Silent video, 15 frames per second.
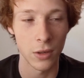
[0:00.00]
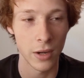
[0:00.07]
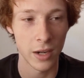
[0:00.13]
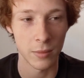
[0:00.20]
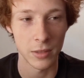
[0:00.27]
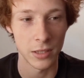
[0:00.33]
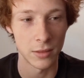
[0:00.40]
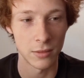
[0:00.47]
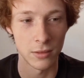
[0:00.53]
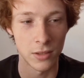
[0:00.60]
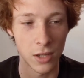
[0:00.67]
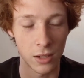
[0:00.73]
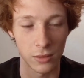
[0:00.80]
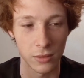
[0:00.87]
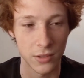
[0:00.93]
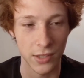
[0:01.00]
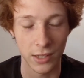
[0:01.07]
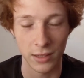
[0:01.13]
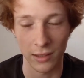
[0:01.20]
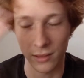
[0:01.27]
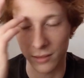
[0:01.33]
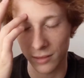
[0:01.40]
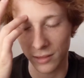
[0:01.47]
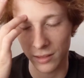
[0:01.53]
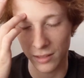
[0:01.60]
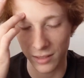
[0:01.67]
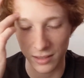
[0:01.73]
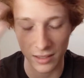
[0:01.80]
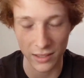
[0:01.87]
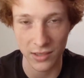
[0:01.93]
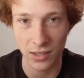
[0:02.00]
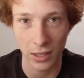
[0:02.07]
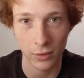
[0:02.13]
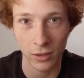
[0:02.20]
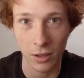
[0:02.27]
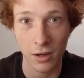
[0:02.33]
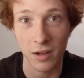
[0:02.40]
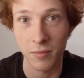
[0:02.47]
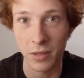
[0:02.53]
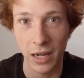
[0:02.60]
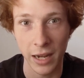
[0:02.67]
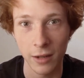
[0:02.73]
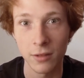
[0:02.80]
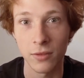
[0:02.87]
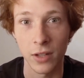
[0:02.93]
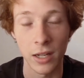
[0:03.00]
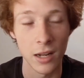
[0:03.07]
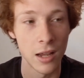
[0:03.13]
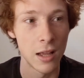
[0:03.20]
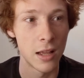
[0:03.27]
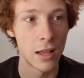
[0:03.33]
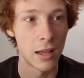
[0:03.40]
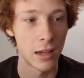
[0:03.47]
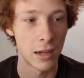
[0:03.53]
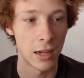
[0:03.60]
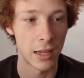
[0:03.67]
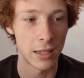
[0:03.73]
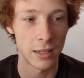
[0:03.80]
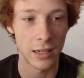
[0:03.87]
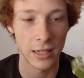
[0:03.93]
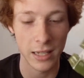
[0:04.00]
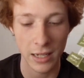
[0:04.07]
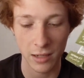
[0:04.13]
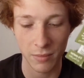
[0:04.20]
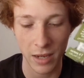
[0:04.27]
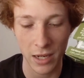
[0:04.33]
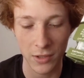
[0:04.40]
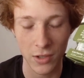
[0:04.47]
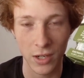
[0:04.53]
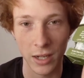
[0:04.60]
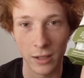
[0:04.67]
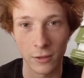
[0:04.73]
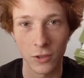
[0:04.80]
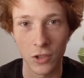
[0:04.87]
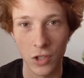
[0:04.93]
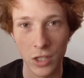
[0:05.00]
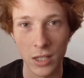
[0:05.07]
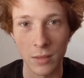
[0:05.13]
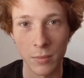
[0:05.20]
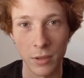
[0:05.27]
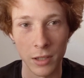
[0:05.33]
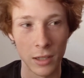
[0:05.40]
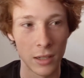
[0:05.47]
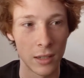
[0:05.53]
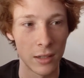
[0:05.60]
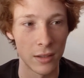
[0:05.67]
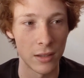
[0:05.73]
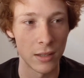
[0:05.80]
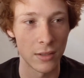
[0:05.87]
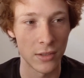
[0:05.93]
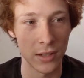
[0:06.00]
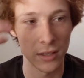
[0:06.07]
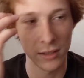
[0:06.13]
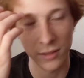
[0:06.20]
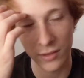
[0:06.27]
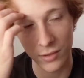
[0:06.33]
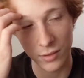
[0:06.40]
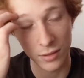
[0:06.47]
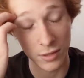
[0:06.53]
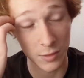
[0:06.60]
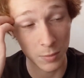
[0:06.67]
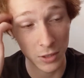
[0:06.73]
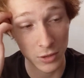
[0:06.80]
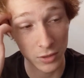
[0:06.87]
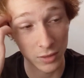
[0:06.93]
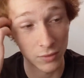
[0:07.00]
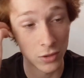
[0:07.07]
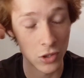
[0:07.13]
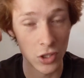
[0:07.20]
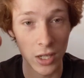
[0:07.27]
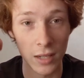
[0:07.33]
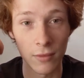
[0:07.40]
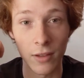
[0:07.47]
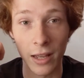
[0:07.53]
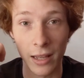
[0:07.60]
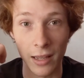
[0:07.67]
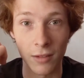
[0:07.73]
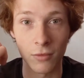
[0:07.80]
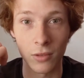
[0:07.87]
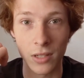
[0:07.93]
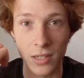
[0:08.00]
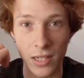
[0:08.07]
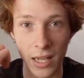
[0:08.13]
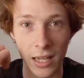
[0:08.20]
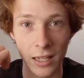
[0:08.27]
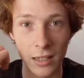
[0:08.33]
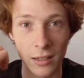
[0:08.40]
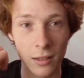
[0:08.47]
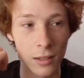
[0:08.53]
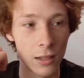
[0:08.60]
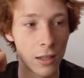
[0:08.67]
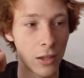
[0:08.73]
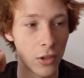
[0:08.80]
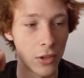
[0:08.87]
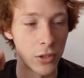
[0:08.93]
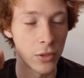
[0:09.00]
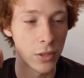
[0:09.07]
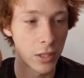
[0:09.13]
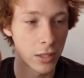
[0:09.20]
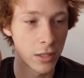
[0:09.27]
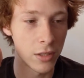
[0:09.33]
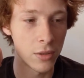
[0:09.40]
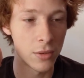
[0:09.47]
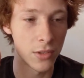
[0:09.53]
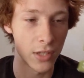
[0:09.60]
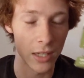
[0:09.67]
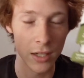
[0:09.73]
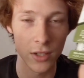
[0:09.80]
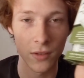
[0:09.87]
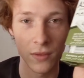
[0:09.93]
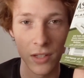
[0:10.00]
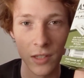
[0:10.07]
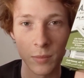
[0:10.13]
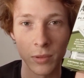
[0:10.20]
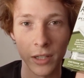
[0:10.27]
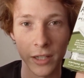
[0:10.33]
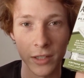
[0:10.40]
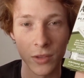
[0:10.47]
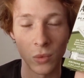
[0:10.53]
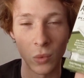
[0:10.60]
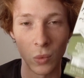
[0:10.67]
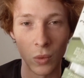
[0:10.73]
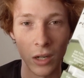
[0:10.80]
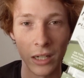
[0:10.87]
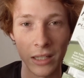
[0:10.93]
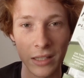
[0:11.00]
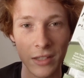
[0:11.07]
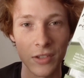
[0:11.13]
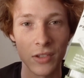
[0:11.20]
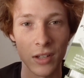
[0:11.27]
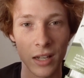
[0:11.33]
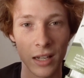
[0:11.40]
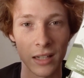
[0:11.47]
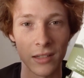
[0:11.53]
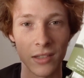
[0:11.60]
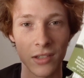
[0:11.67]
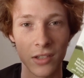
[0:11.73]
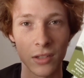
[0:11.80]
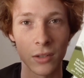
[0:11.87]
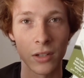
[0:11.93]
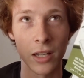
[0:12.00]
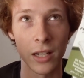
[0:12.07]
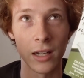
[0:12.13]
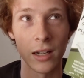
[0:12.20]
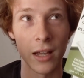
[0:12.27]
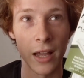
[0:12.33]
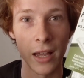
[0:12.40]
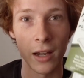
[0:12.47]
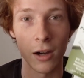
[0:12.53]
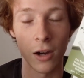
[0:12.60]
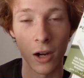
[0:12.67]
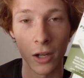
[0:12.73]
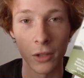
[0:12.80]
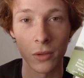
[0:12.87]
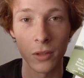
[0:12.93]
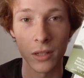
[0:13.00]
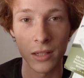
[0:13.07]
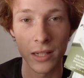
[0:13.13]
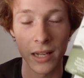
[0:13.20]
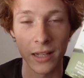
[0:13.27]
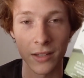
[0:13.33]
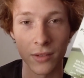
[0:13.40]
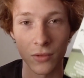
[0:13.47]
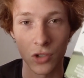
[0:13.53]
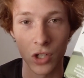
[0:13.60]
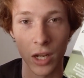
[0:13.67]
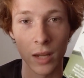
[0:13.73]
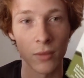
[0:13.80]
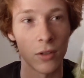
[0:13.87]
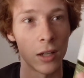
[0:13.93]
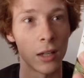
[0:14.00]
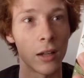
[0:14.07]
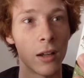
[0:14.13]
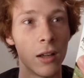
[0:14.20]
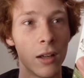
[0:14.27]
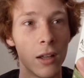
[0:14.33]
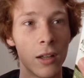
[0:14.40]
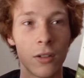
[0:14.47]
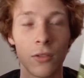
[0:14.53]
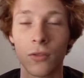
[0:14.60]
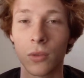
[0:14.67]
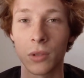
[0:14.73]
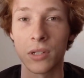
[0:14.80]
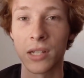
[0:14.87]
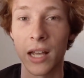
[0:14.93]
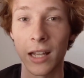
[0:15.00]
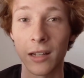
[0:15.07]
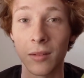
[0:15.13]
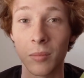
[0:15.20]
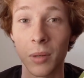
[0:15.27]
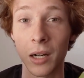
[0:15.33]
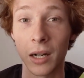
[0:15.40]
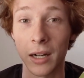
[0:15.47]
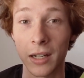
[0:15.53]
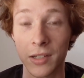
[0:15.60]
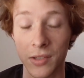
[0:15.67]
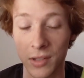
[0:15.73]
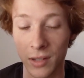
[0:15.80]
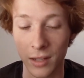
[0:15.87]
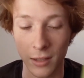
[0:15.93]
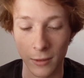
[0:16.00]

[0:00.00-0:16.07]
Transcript: know how many dollars. I th this is how long I've been out of it. I, I can't imagine how cheap this is, especially if you shave every day. You could use each of these blades once and still get a hundred days of shaving for ten bucks.